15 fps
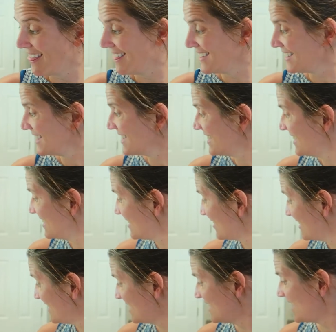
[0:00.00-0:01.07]
This is good,
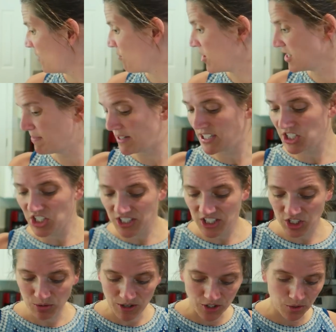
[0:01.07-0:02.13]
so this is it. Wash my dishes,
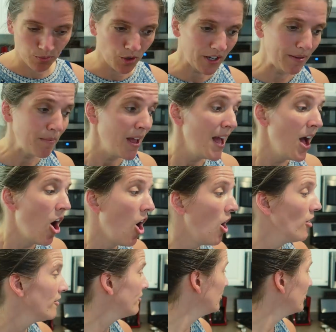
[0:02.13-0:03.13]
dishwasher's running. All the